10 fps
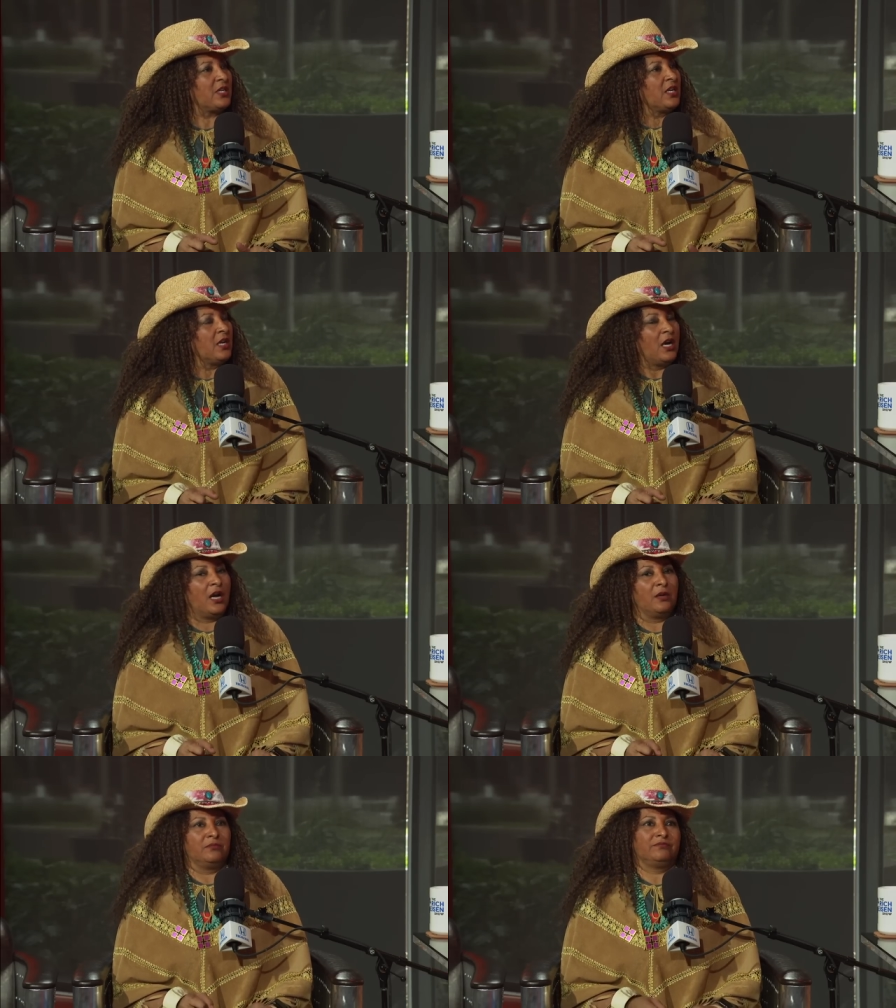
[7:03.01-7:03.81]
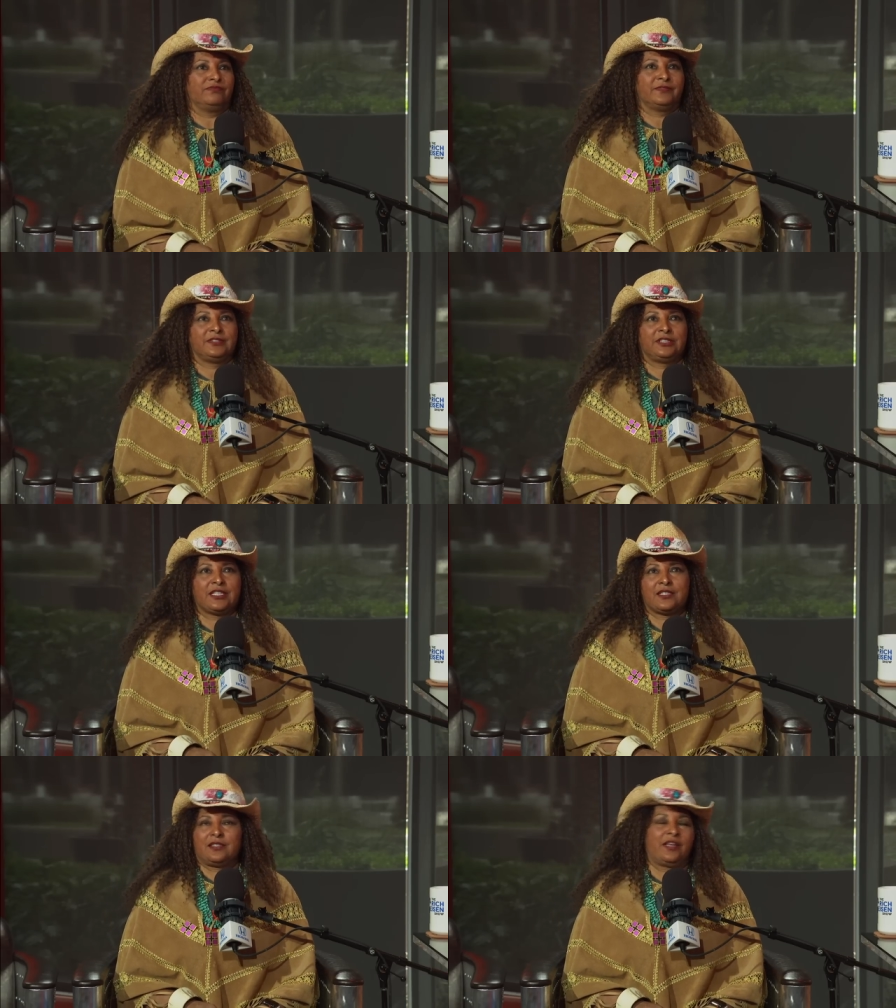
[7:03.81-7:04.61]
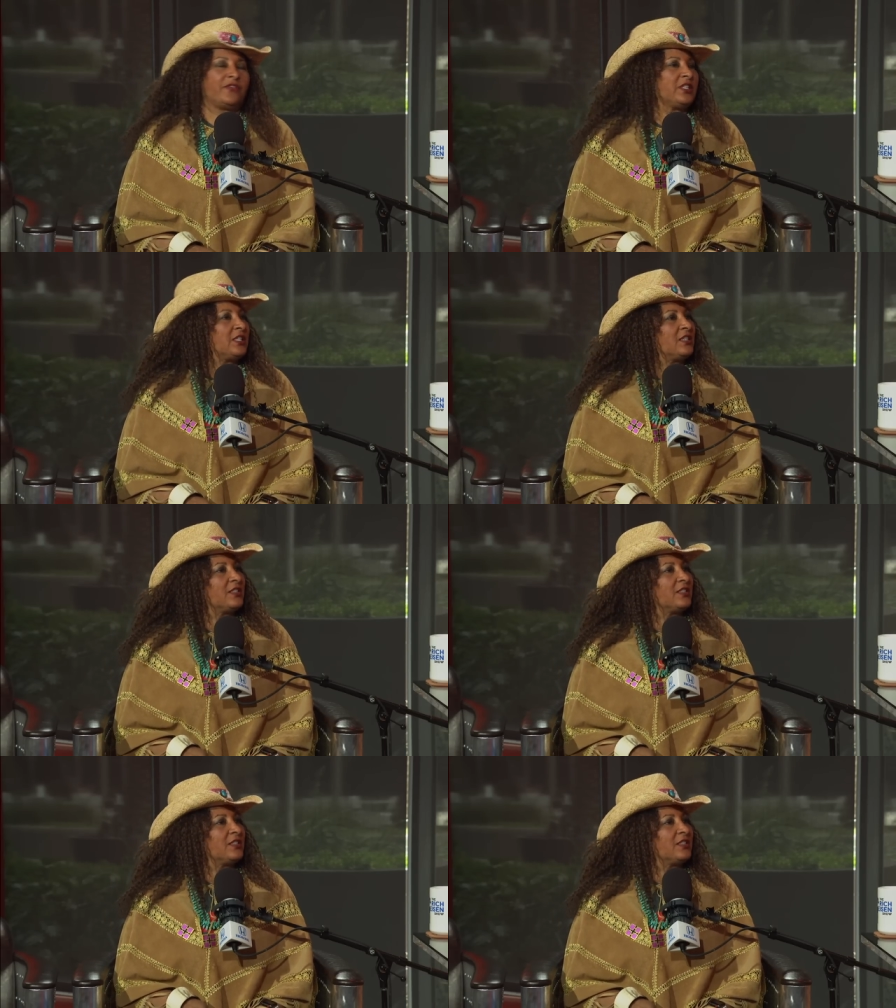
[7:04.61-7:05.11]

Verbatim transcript: was um, 1970,